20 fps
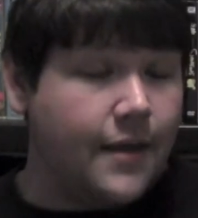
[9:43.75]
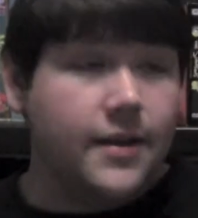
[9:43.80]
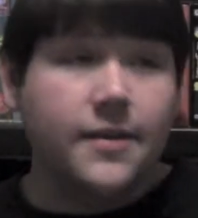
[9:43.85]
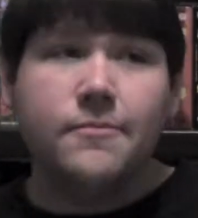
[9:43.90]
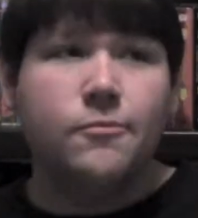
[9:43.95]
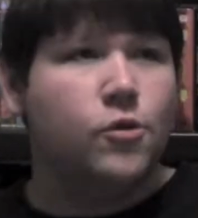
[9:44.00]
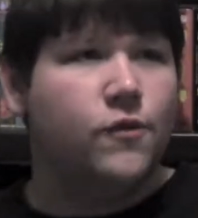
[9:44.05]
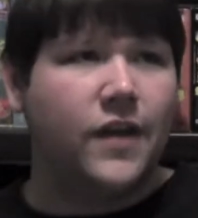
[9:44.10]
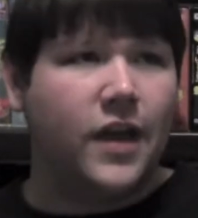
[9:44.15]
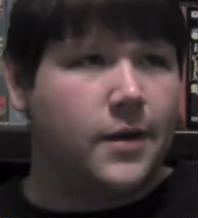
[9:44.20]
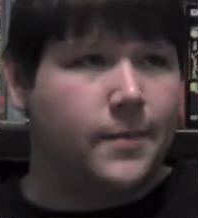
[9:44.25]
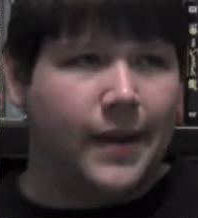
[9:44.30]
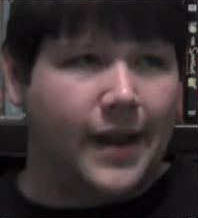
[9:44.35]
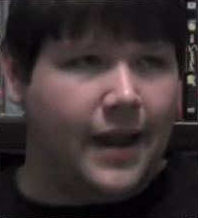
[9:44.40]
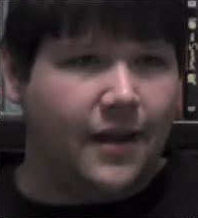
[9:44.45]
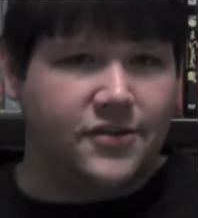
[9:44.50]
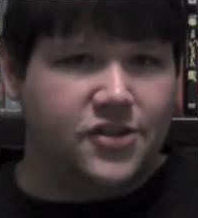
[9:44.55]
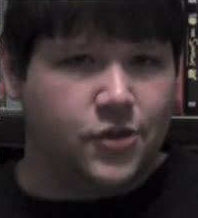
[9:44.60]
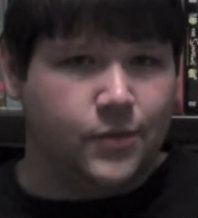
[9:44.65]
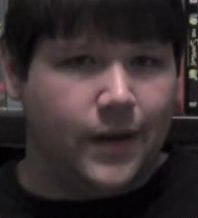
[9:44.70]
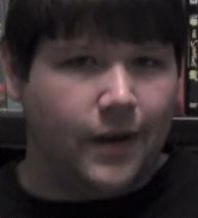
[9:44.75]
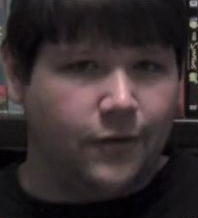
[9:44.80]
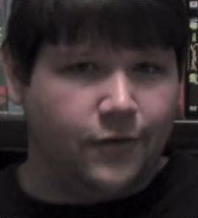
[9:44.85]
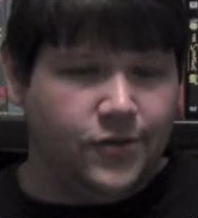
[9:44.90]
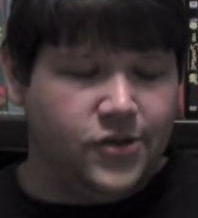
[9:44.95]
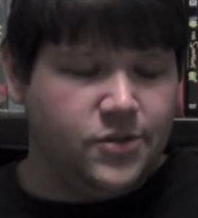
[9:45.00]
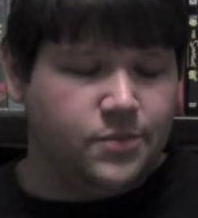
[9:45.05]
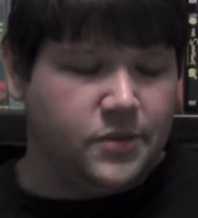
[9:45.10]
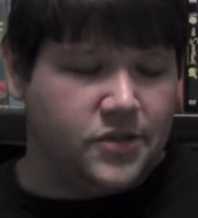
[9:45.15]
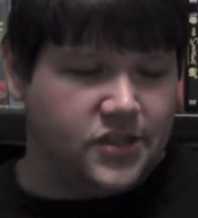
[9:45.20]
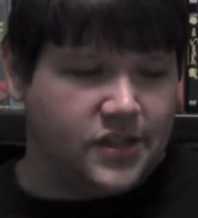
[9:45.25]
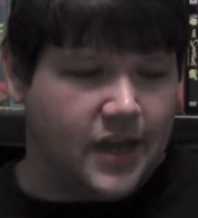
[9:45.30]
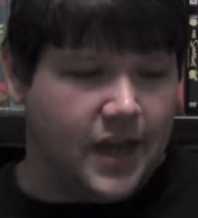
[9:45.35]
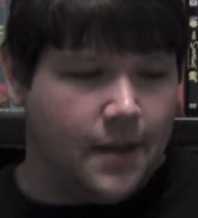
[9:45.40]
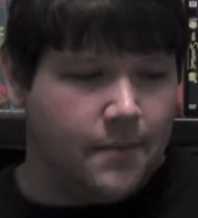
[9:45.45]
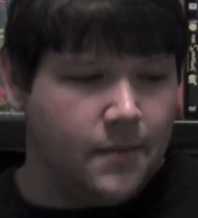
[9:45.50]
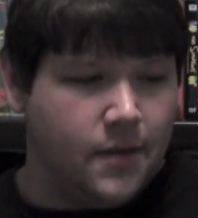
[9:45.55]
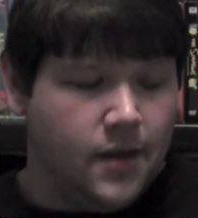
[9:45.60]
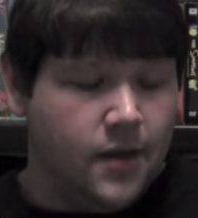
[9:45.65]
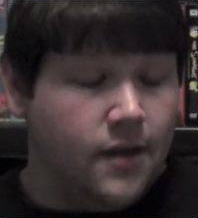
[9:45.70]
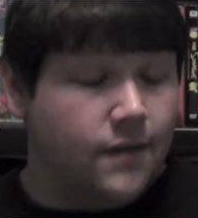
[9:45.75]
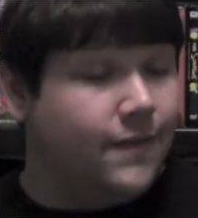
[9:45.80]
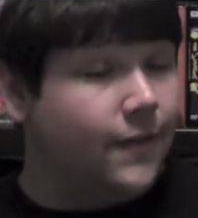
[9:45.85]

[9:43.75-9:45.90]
I didn't move out of my house around Christmas time.